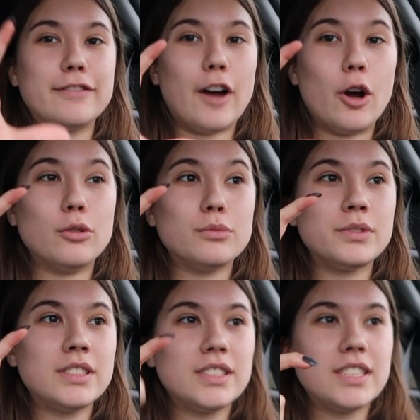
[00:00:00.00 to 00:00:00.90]

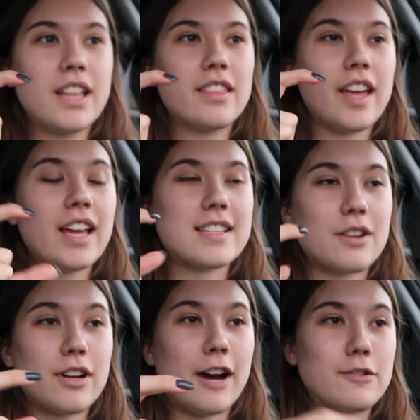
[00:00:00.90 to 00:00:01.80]
phone thing because
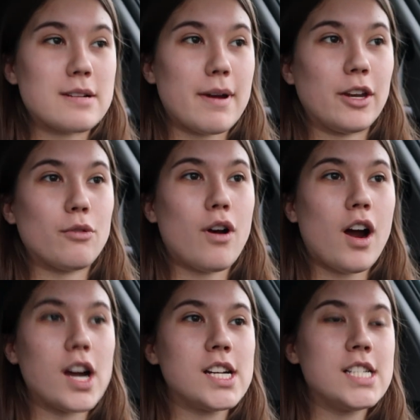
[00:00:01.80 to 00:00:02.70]
I don't have one in my new
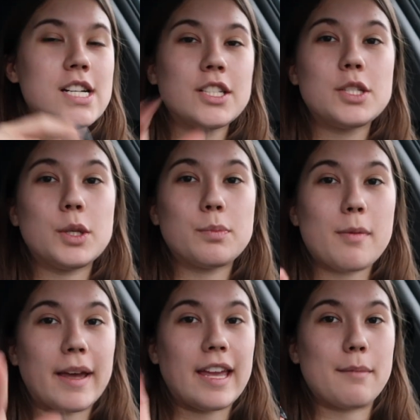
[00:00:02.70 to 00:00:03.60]
car to
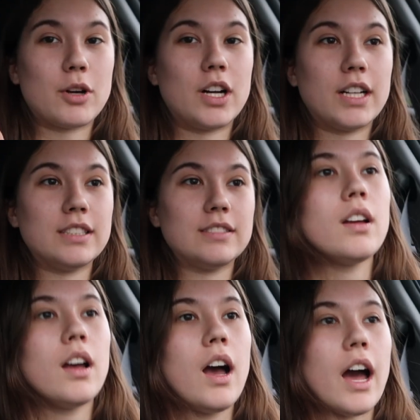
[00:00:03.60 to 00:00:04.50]
put my camera on.
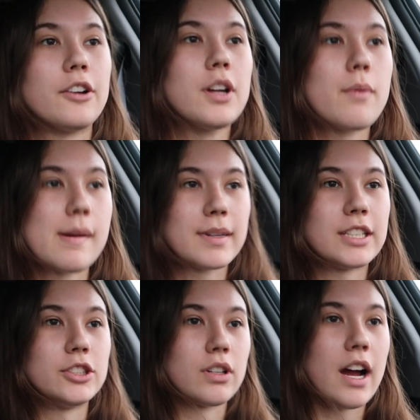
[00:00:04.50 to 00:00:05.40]
I don't know where I'm
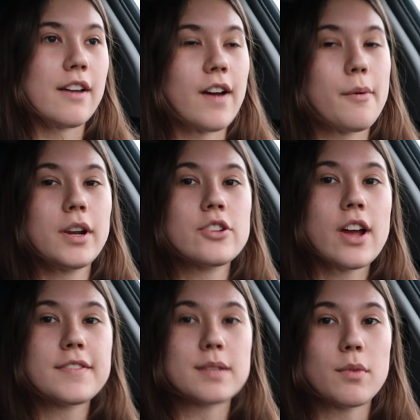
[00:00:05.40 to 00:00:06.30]
gonna drive. I wanna
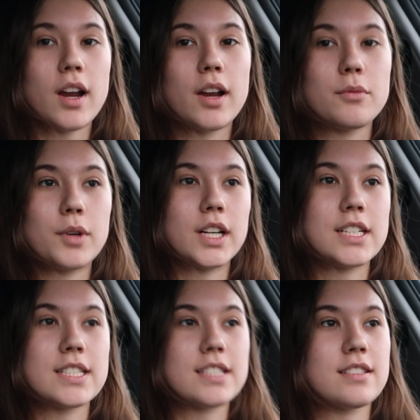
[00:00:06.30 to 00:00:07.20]
drive somewhere
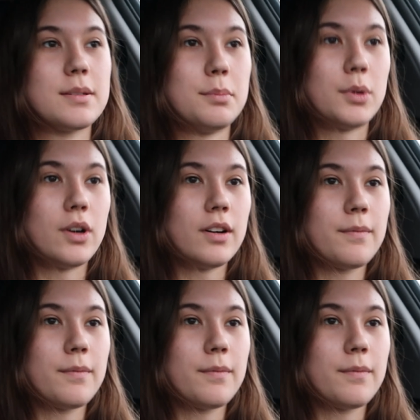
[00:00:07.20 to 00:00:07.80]
where it's simple,